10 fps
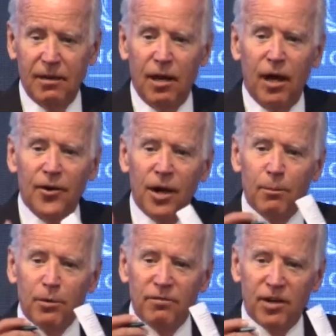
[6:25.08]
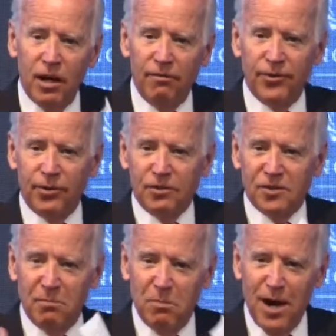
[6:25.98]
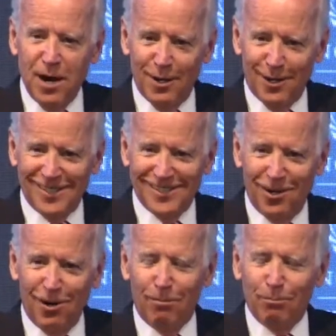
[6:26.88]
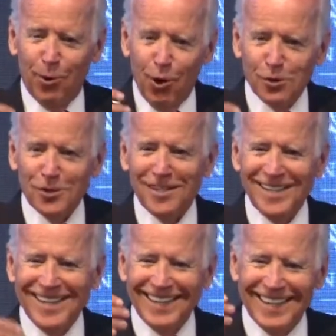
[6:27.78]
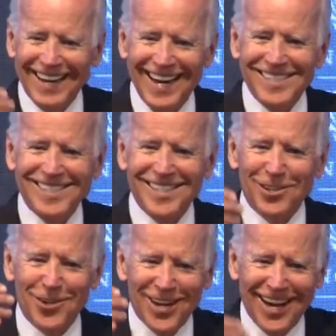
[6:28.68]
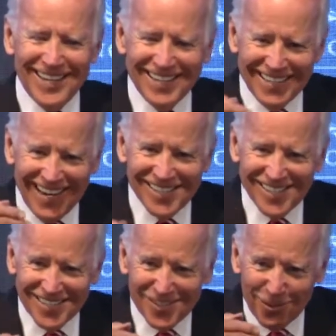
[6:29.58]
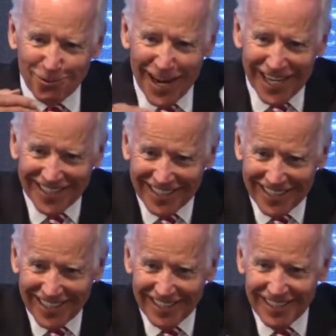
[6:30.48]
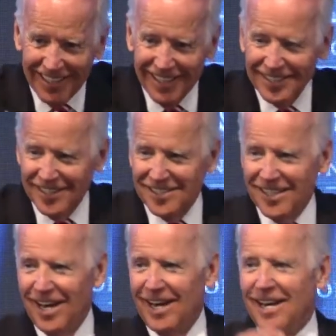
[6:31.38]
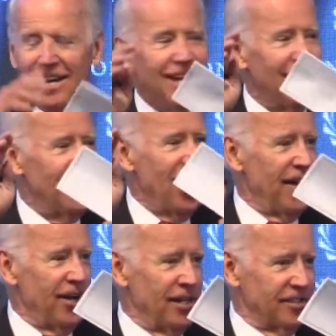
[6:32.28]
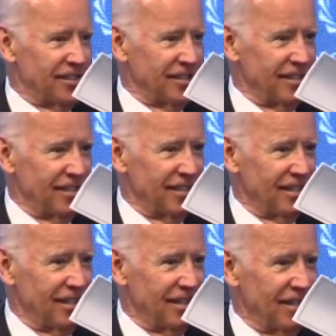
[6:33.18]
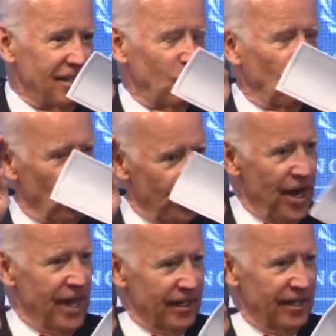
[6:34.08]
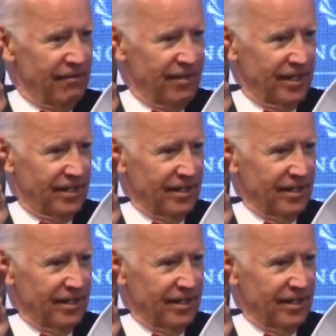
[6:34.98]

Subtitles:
a number of governors and mayors are personally engaging the United Nations directly to say, not us. We're not leaving.